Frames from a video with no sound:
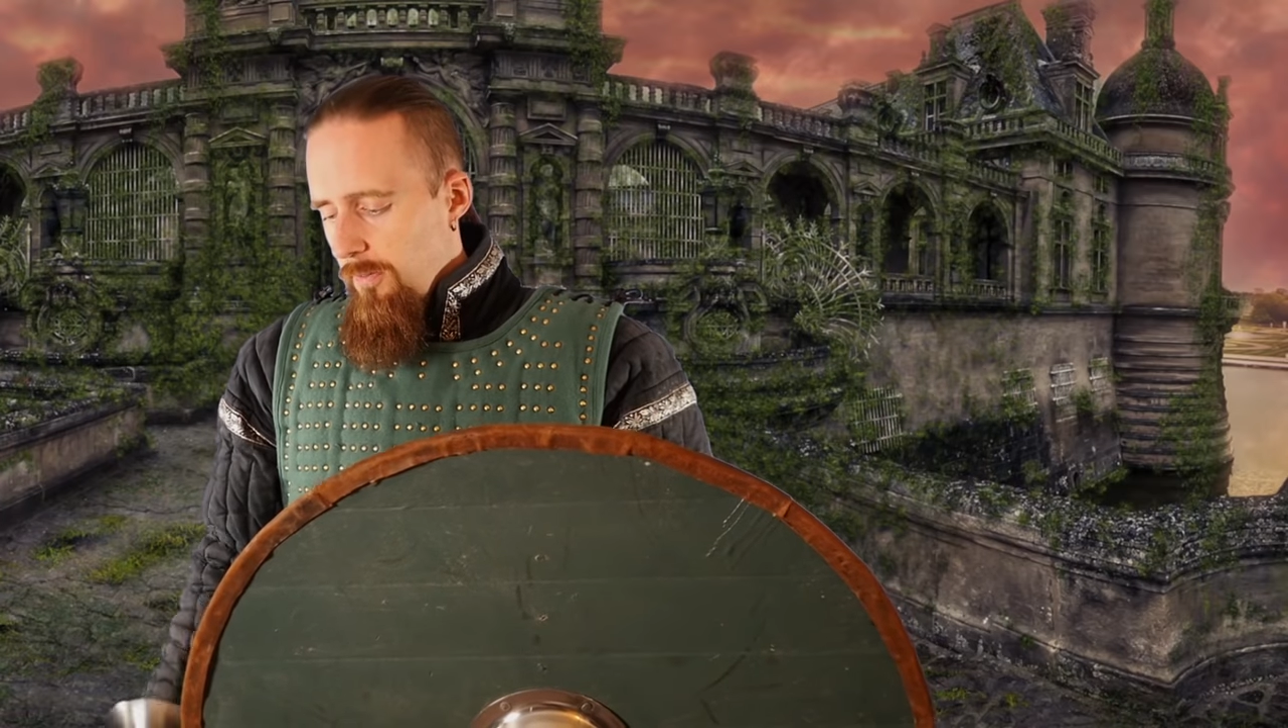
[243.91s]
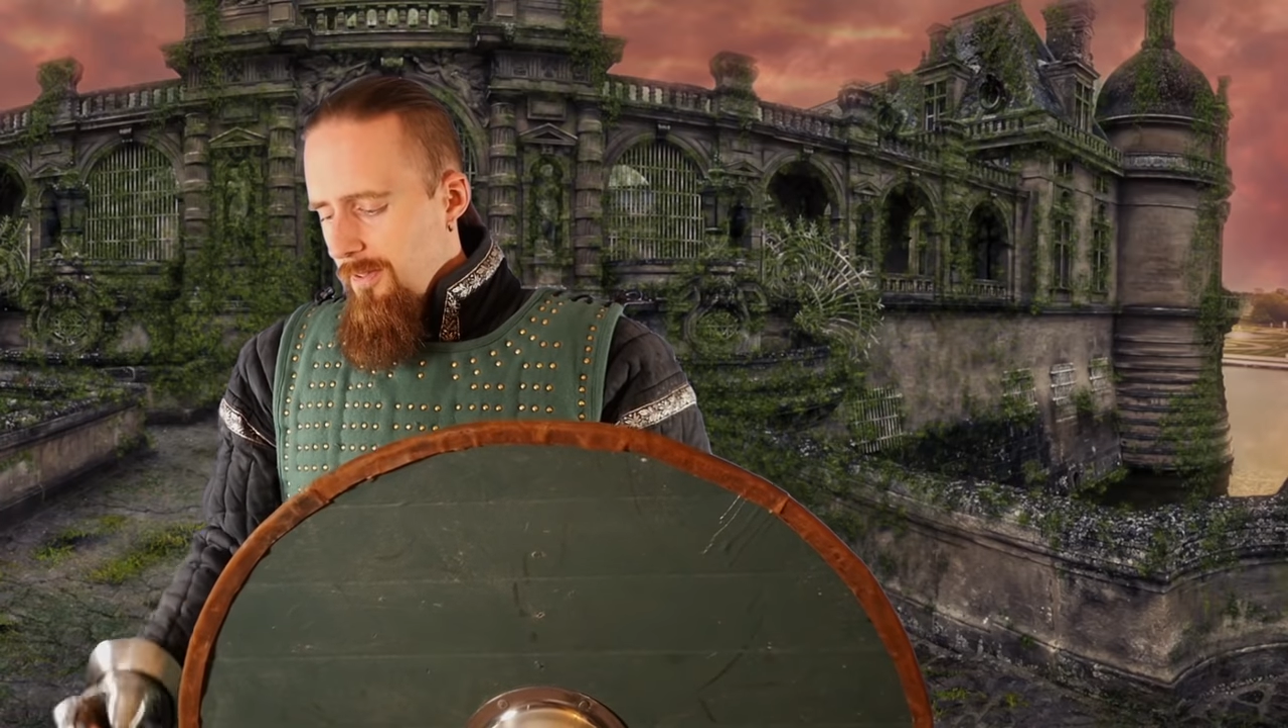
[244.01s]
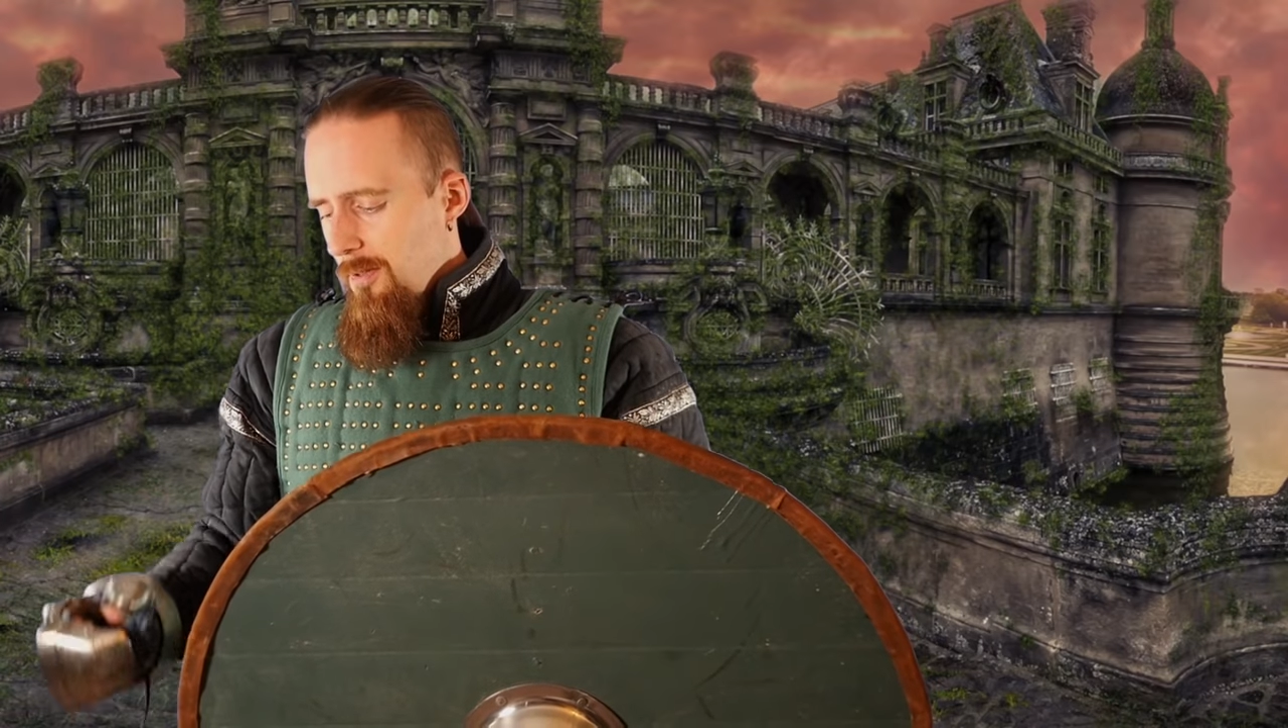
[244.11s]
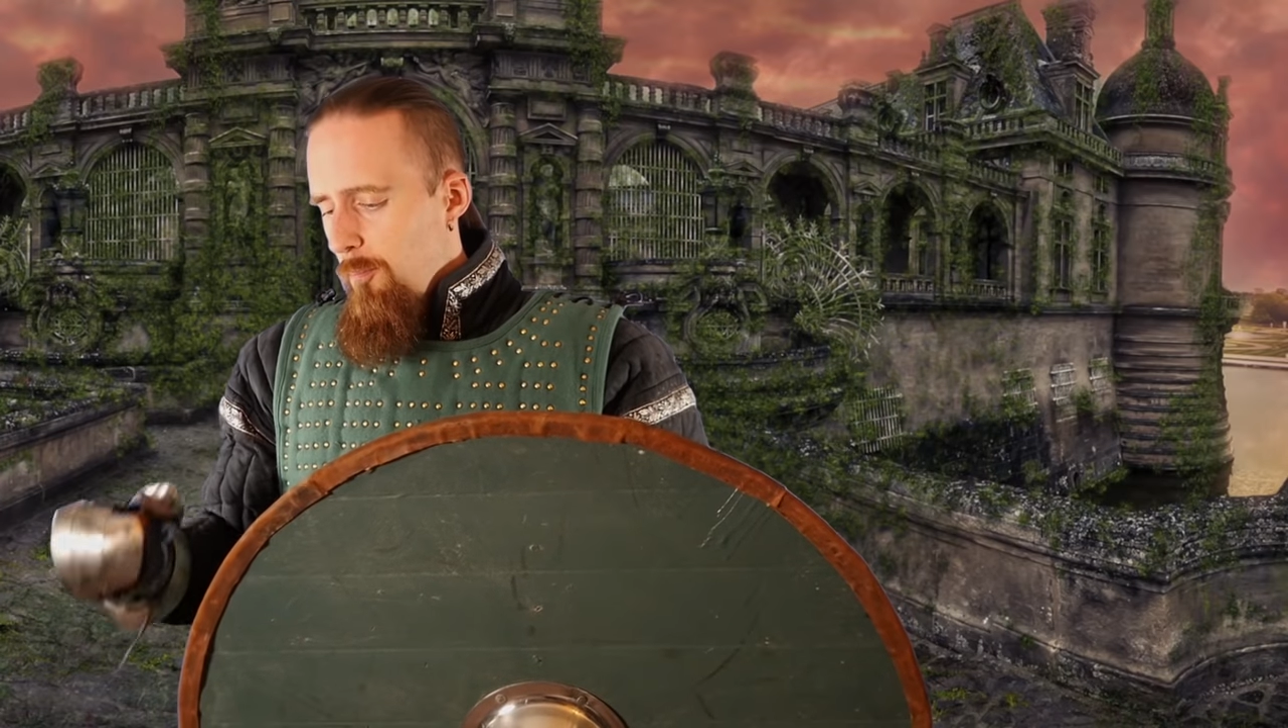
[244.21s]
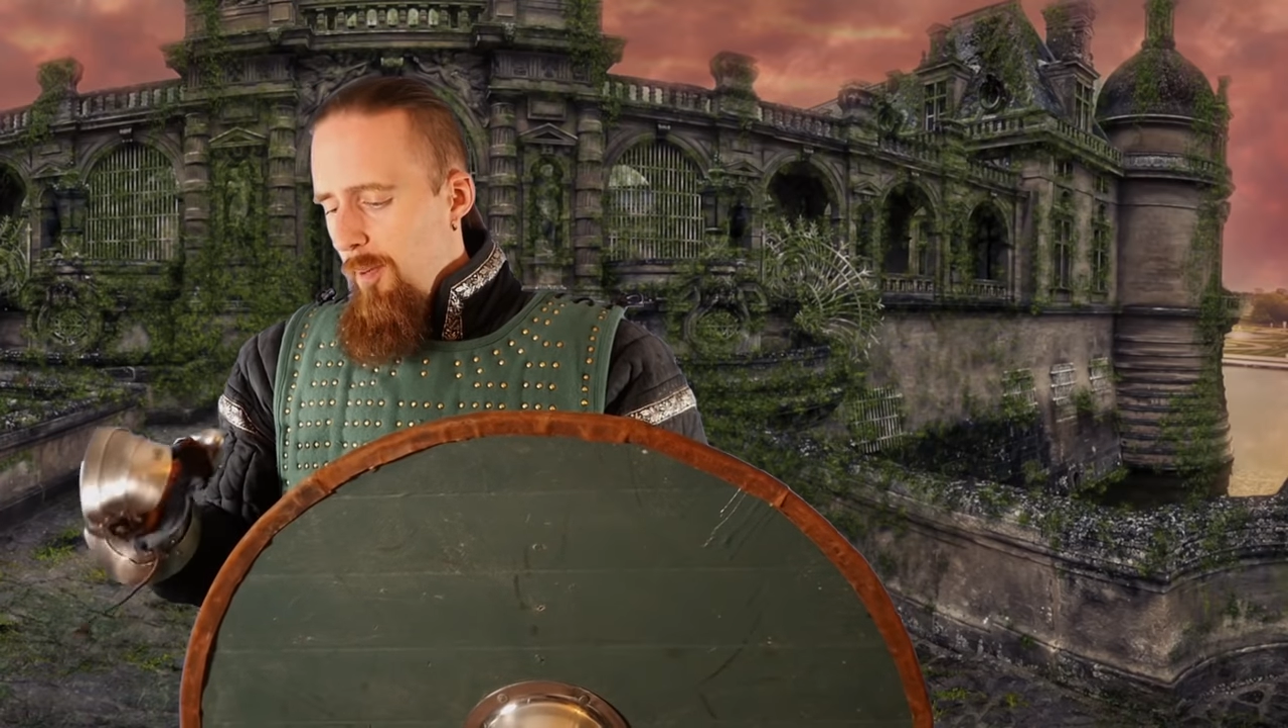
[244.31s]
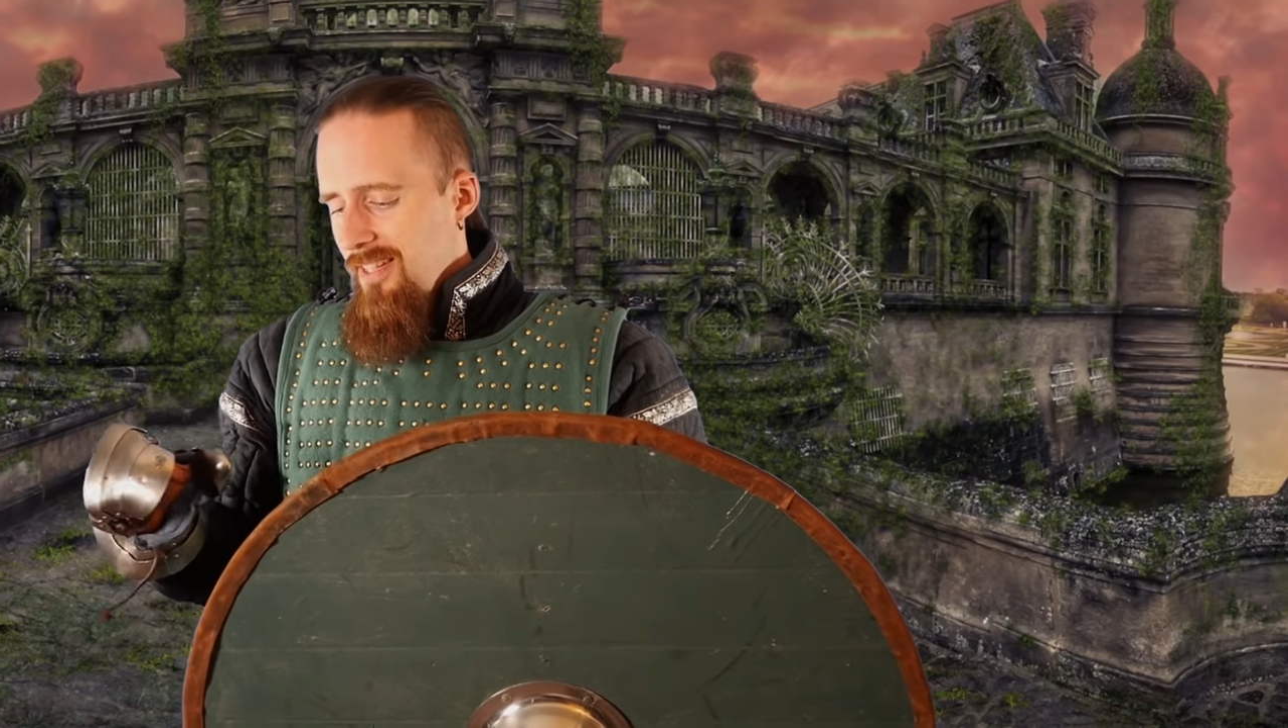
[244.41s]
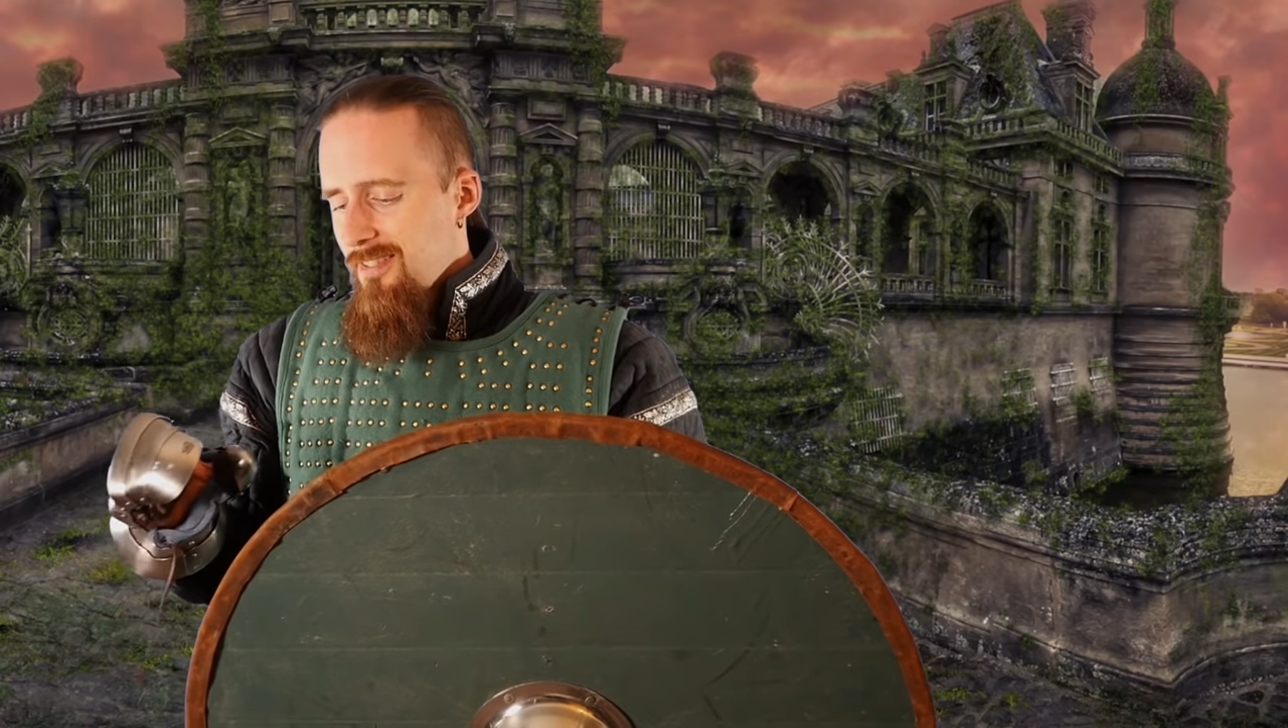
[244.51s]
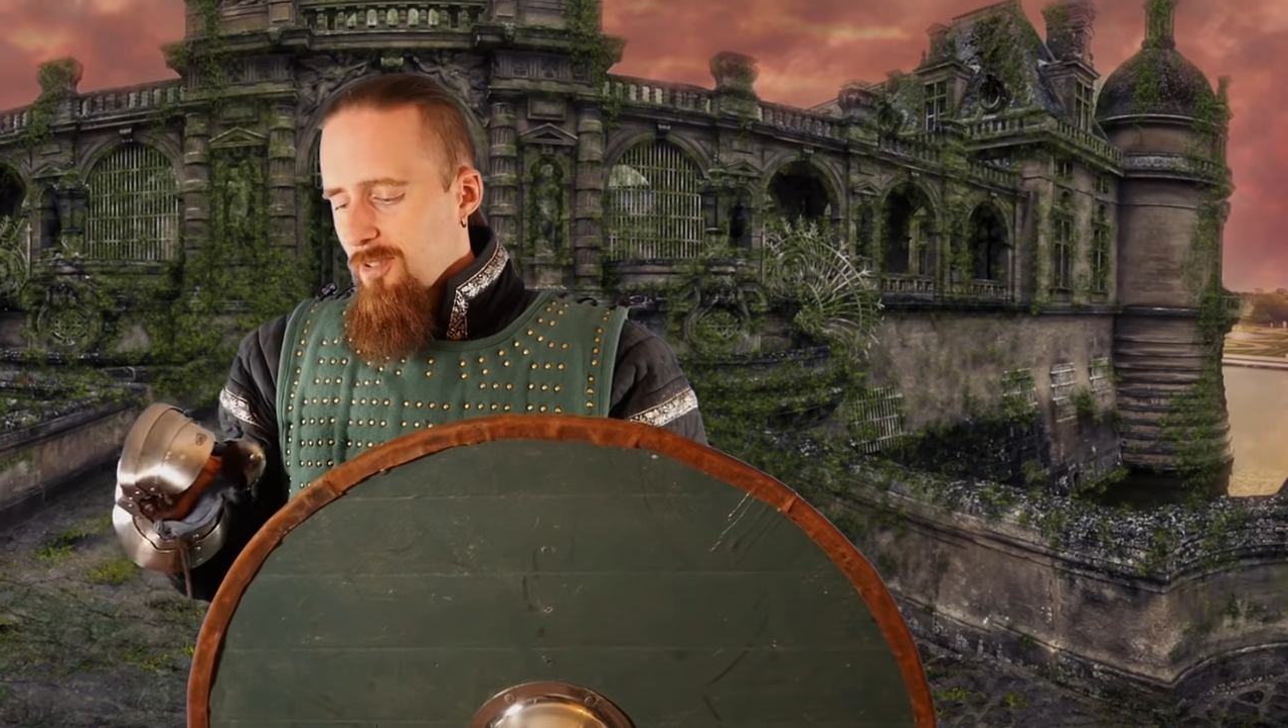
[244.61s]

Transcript: I think the best